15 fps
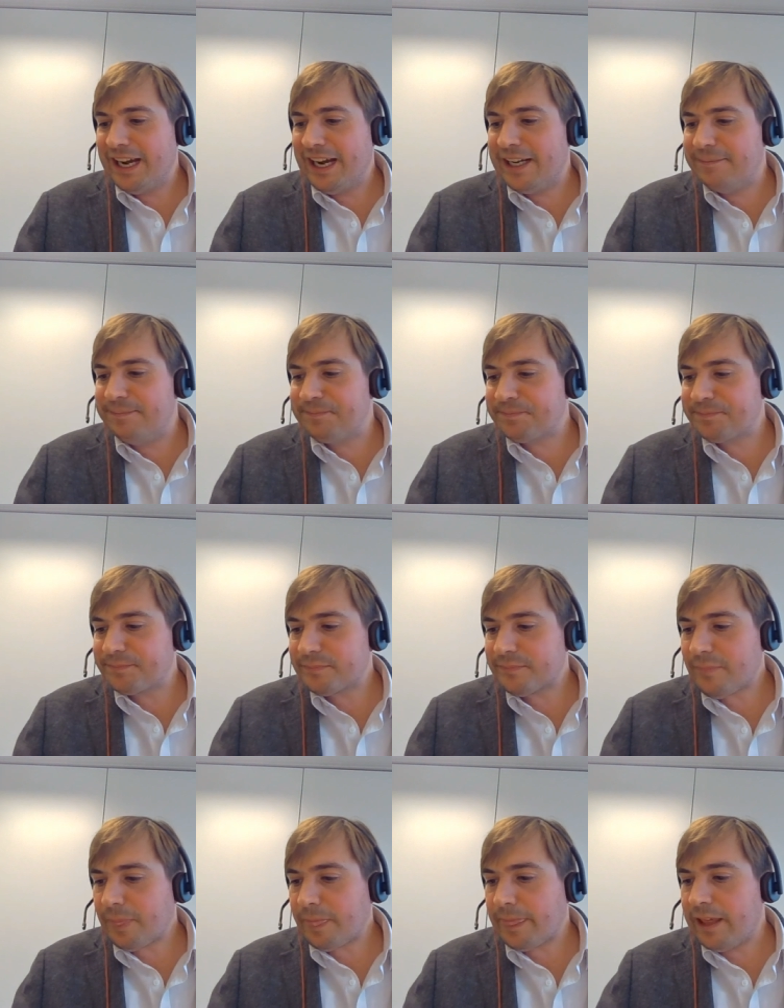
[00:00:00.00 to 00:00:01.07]
Um,
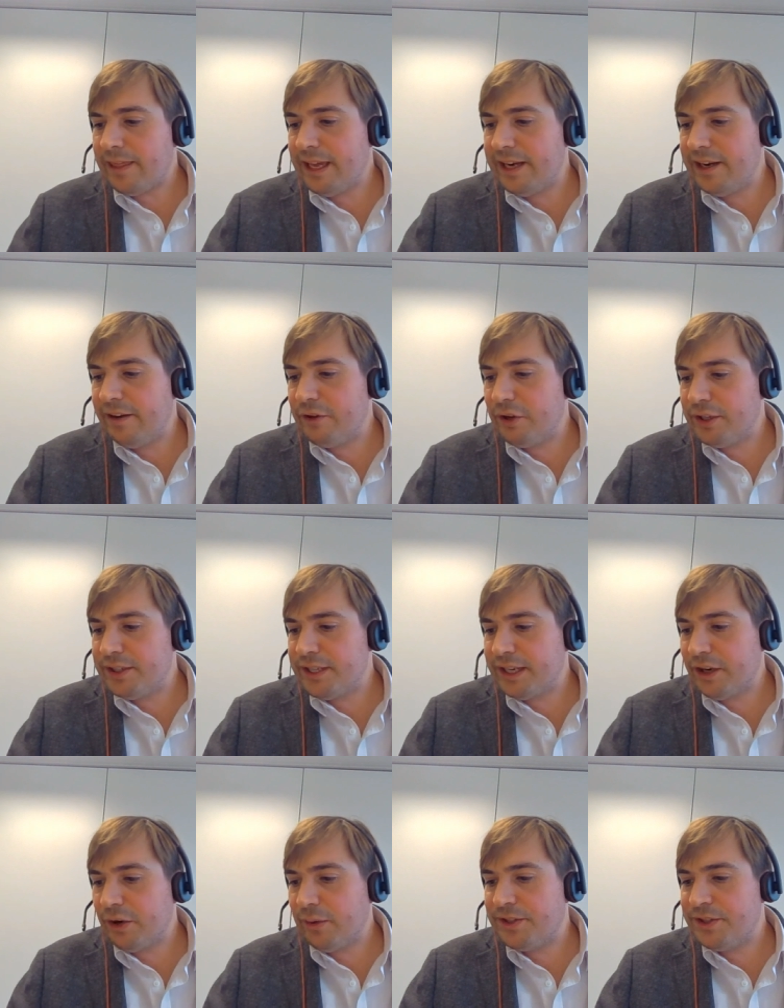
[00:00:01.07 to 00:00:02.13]
then I've got a
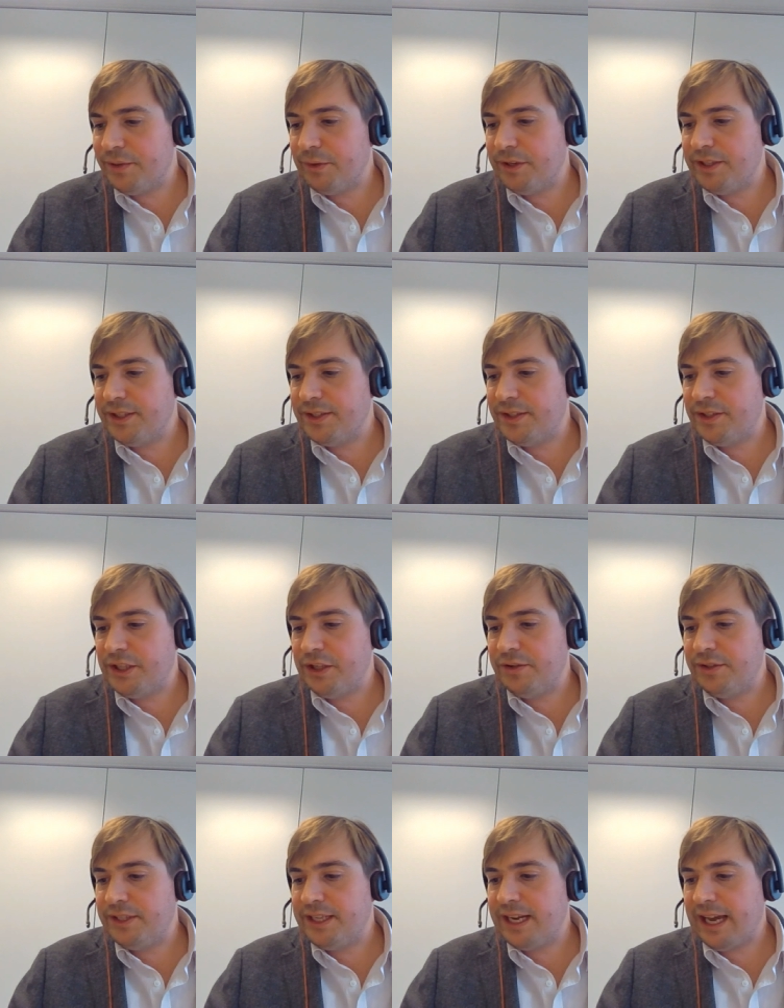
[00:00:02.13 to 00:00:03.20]
second question, which is Do
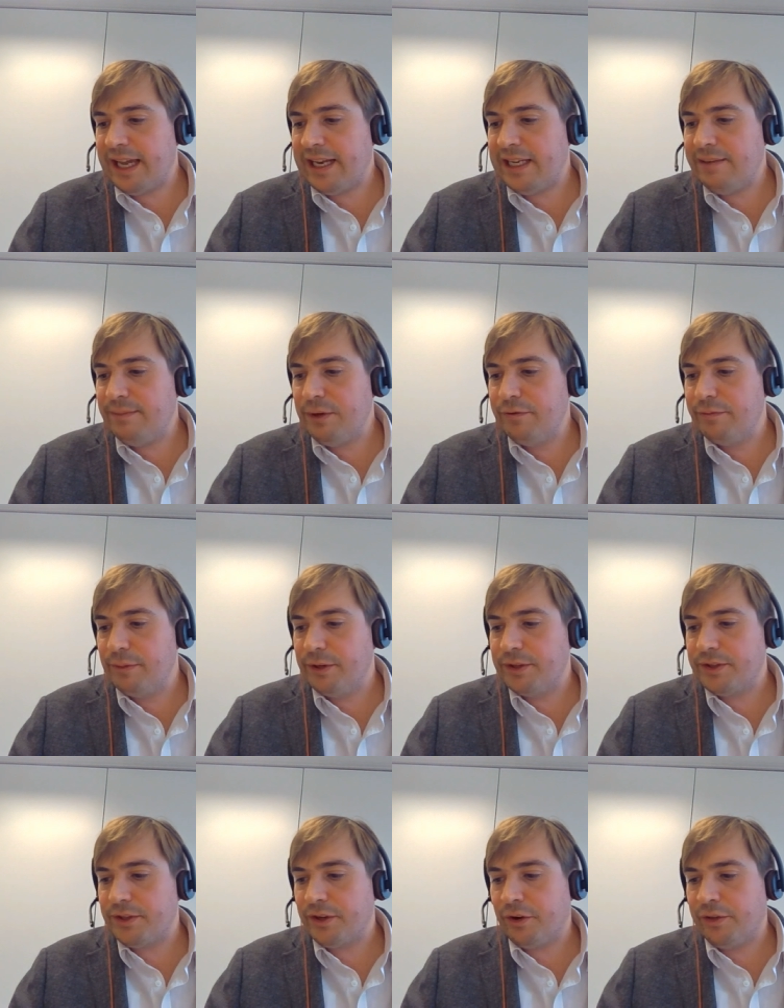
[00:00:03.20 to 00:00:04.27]
you see any
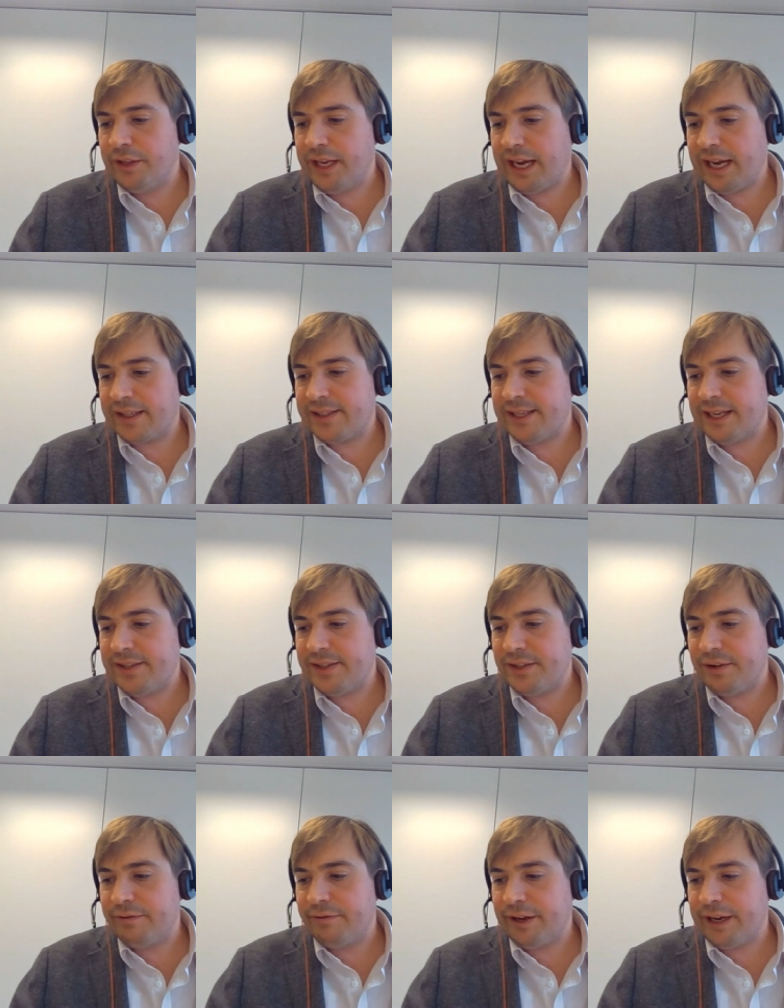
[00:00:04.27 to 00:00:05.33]
movement on the access
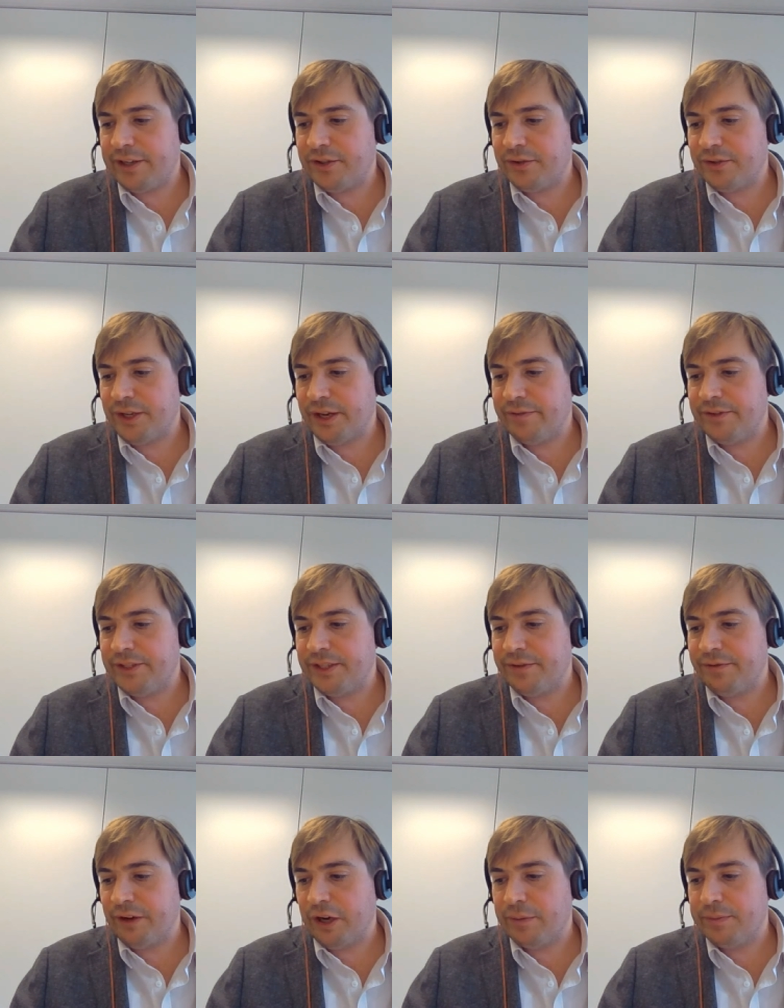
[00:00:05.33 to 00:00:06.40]
of financial
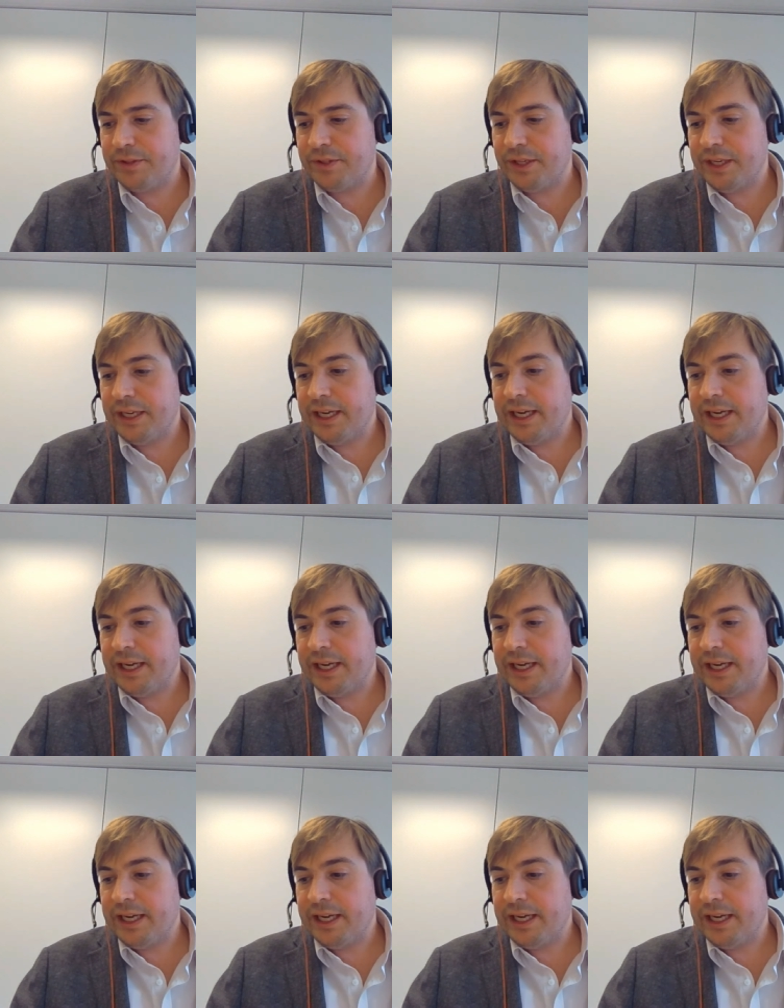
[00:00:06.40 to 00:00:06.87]
services firms